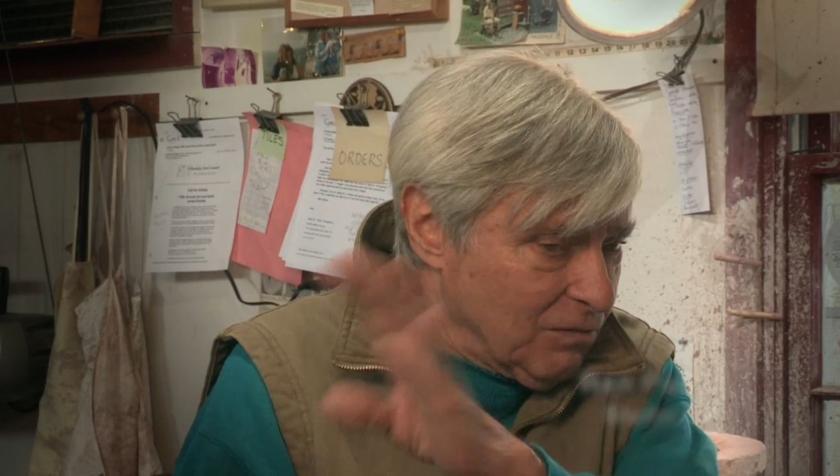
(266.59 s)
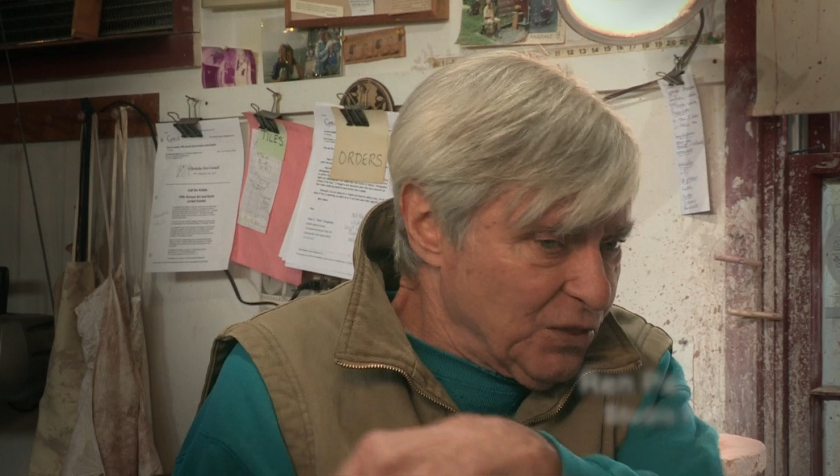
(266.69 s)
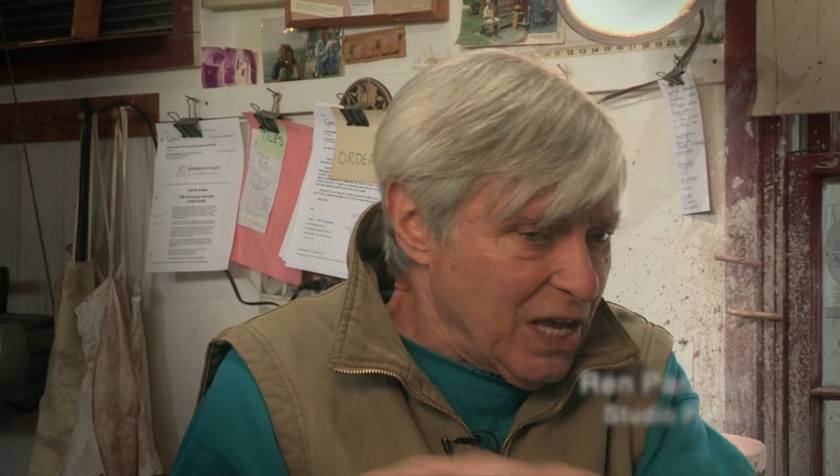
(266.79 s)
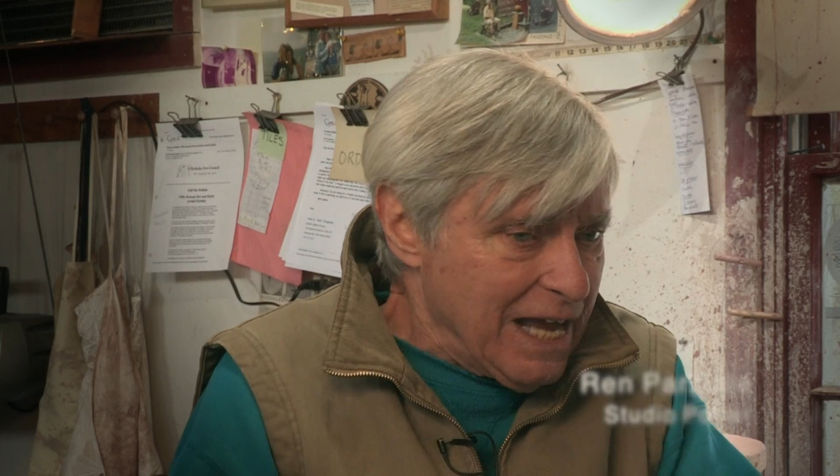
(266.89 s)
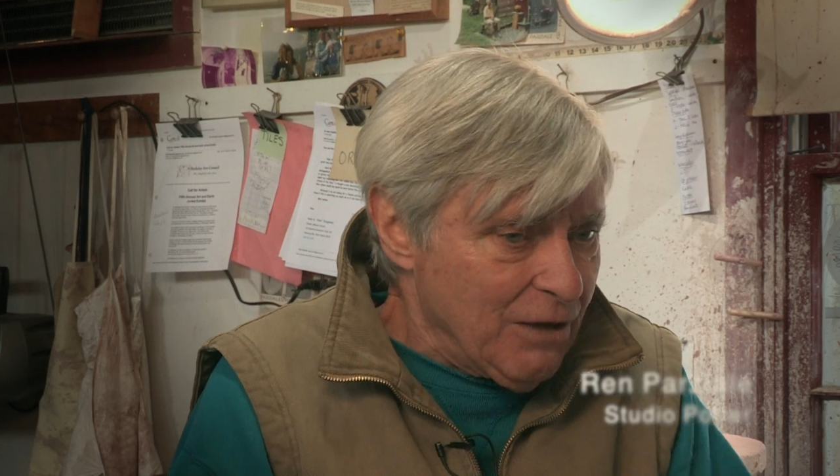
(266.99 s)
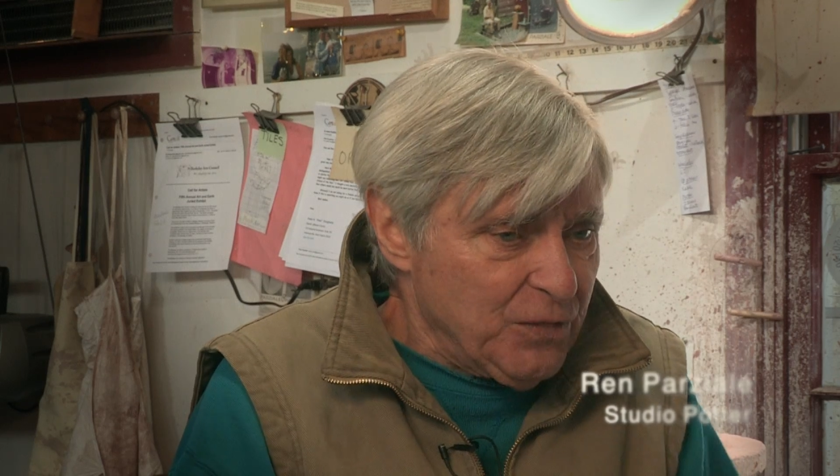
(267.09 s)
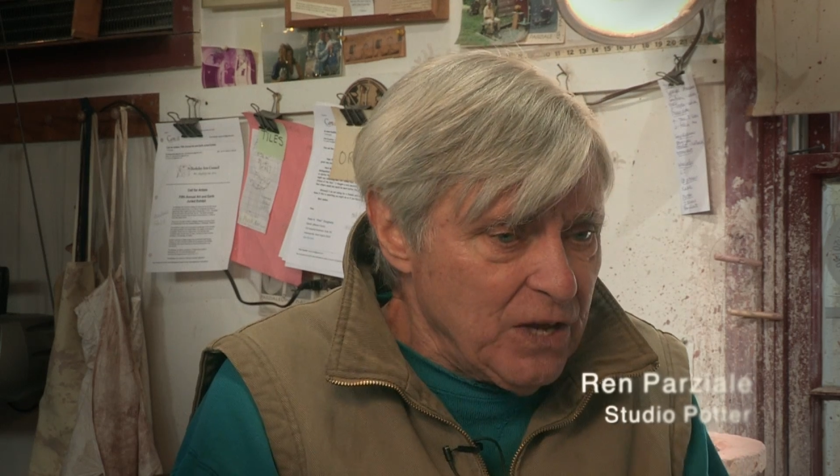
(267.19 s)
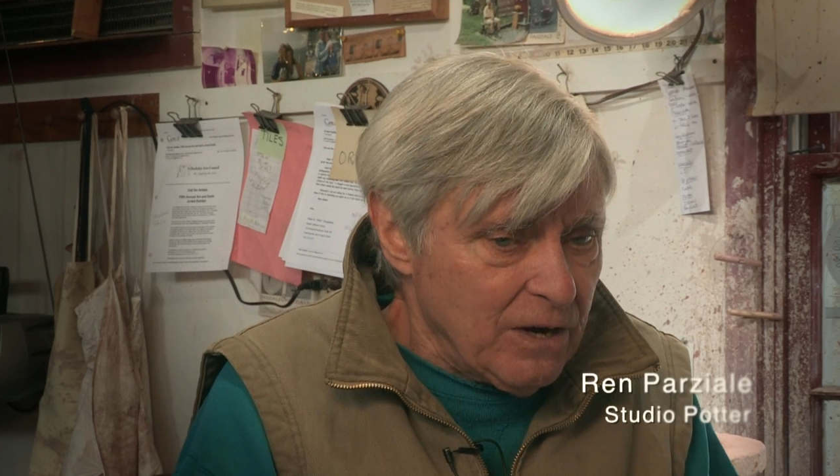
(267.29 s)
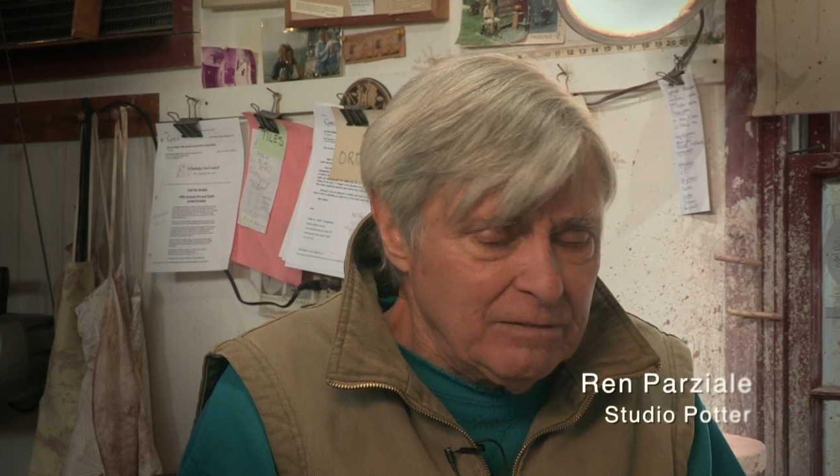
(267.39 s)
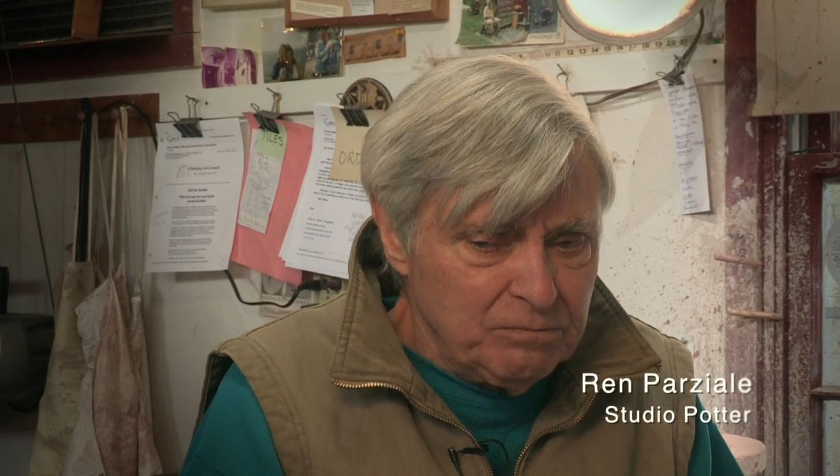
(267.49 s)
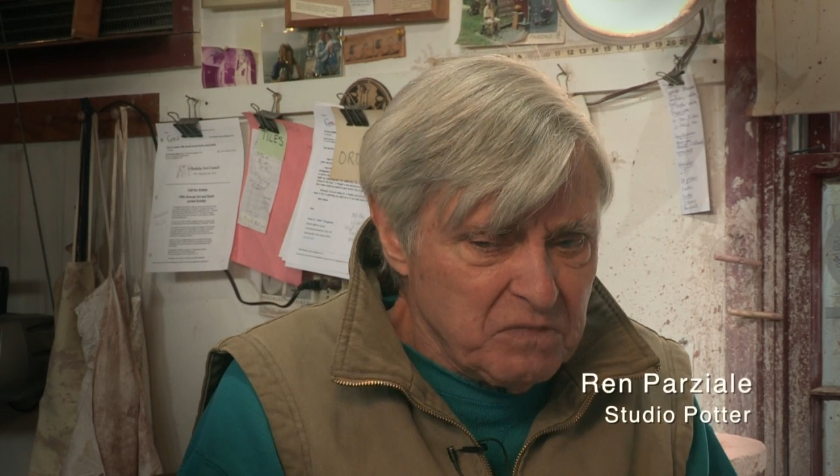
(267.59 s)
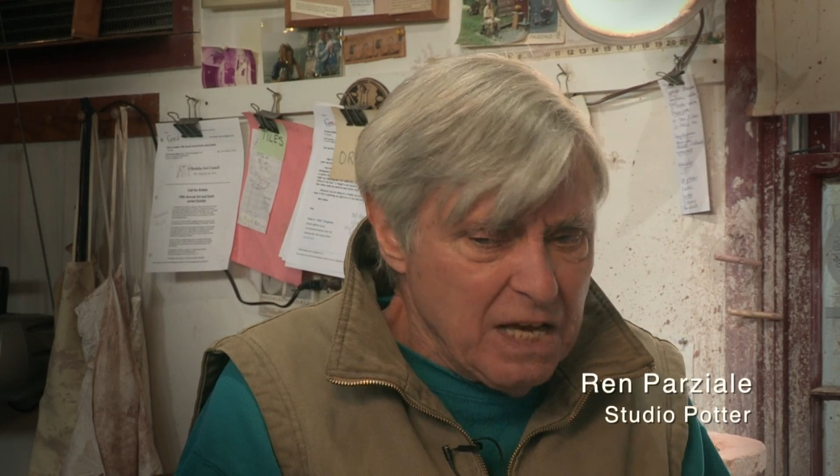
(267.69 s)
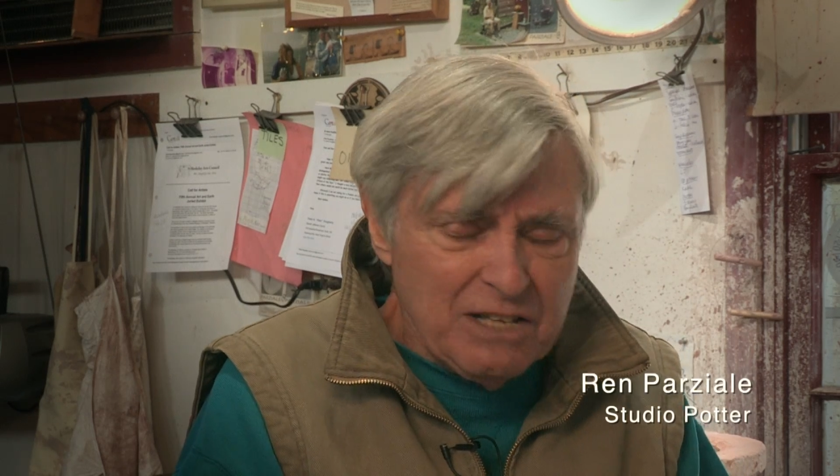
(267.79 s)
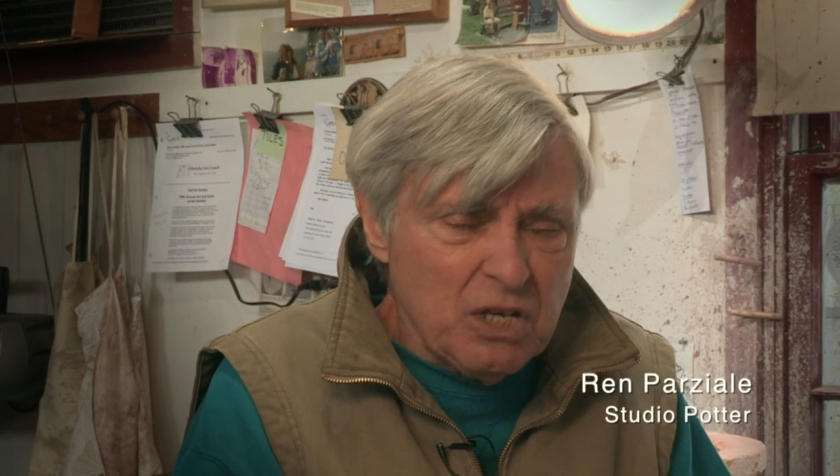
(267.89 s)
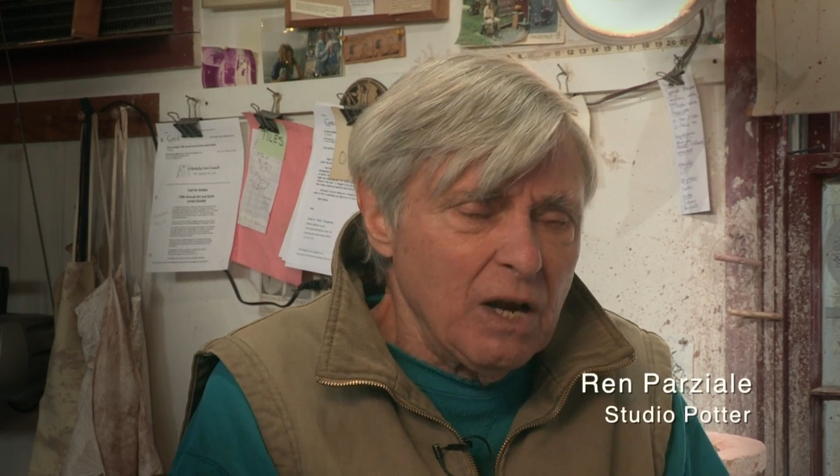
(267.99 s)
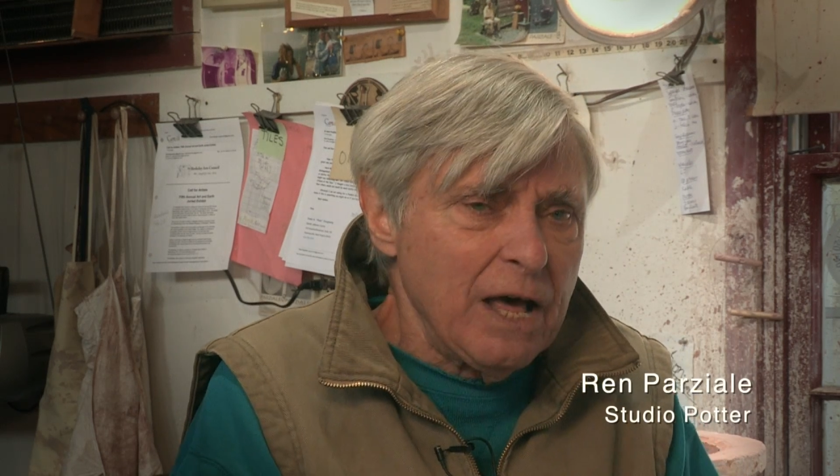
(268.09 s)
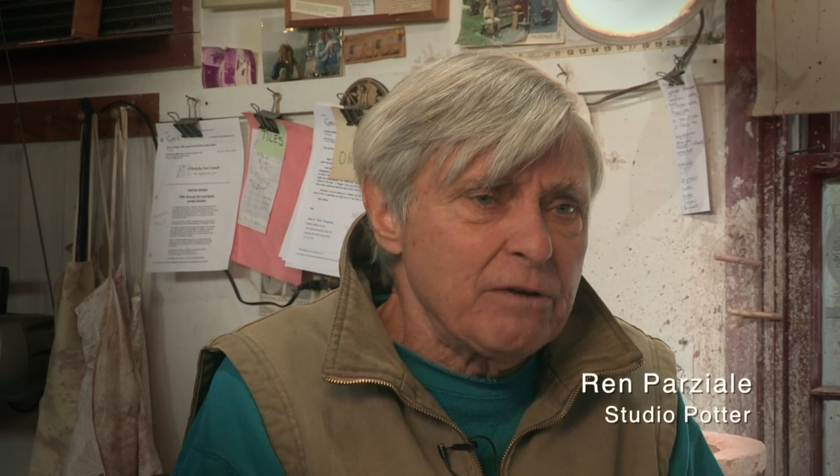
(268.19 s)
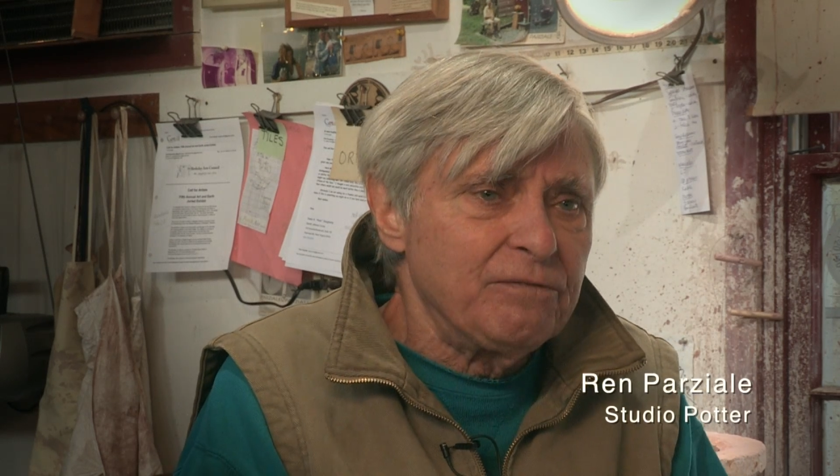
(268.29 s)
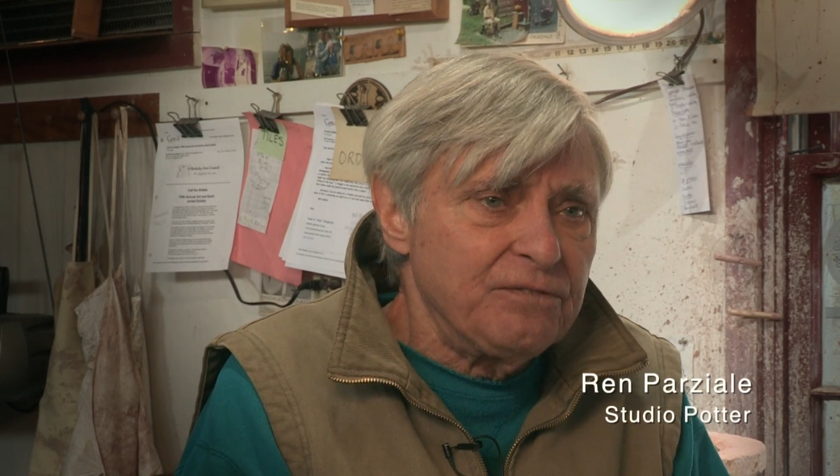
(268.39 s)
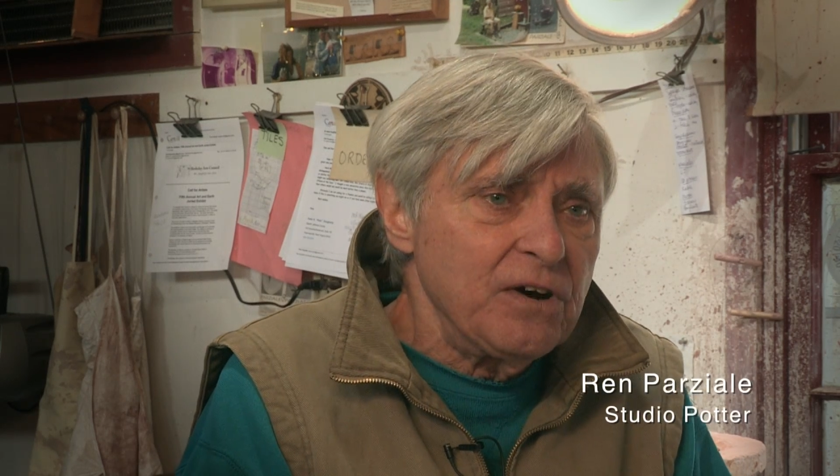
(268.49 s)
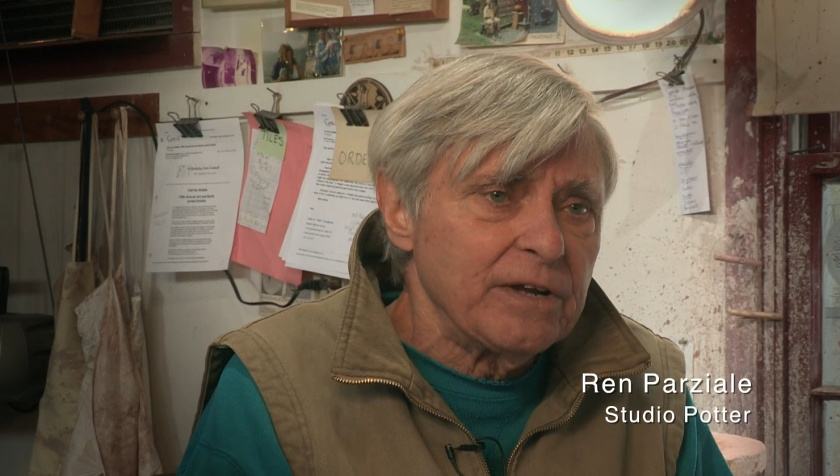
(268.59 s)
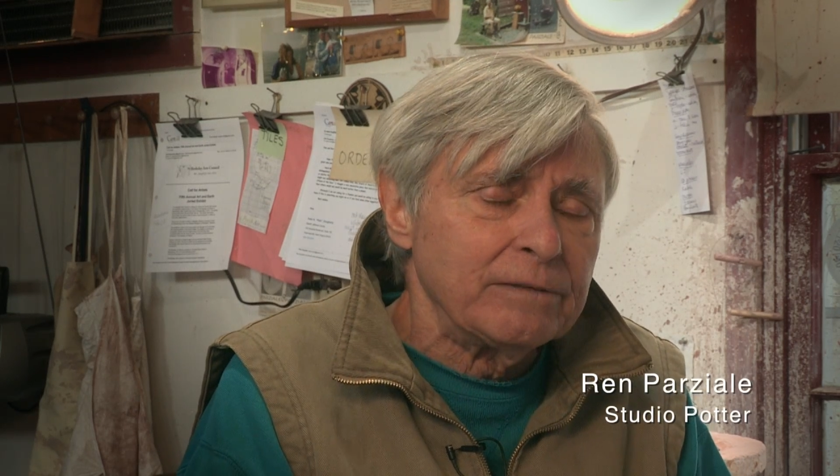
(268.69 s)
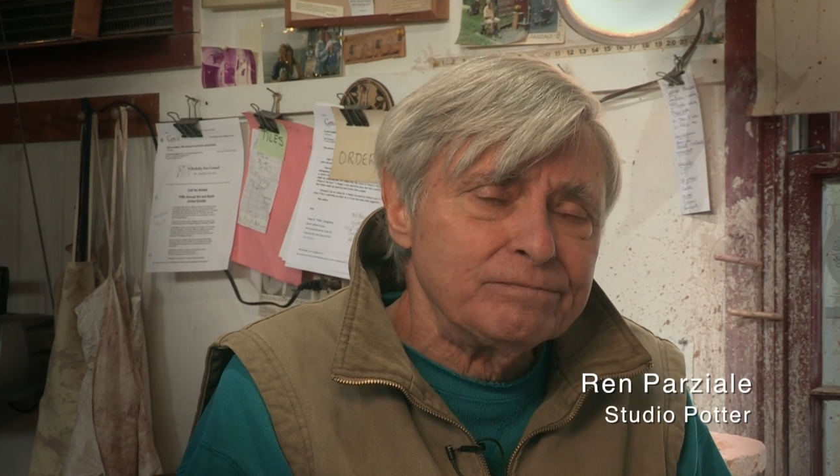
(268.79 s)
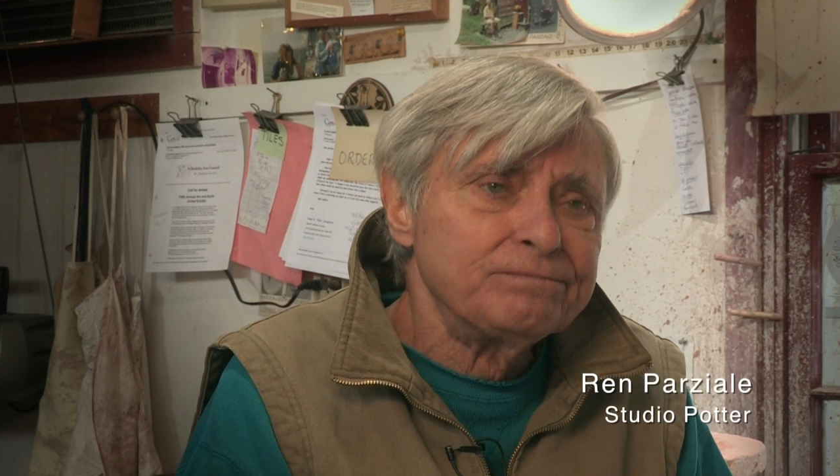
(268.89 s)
thing out there. That's a lot of fun.